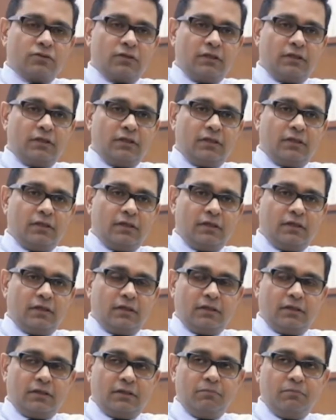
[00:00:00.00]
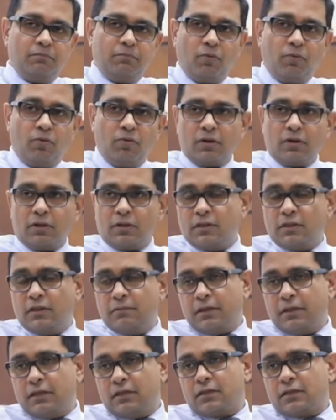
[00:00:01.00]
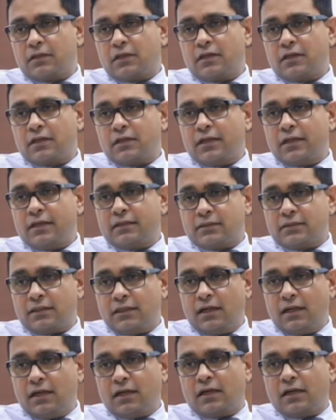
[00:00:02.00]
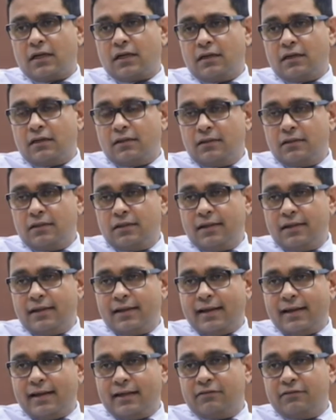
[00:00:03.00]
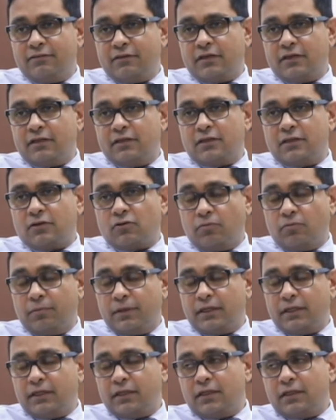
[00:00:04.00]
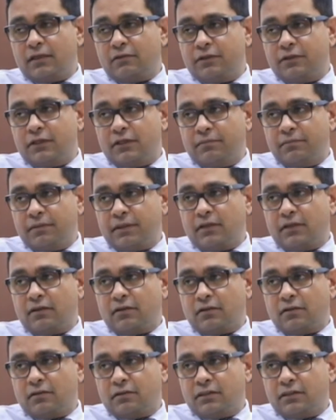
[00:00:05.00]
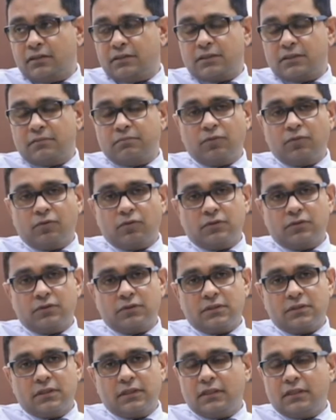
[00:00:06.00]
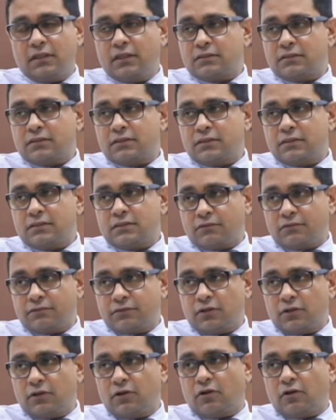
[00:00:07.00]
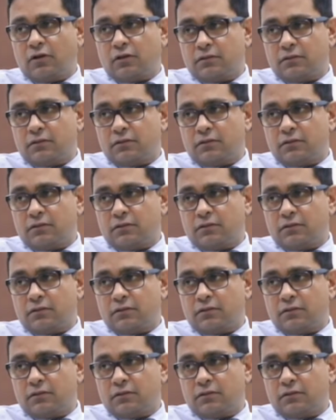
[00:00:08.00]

in import-dependent country like Sri Lanka, and even the raw material we depend on these imports, the industry suffered a lot.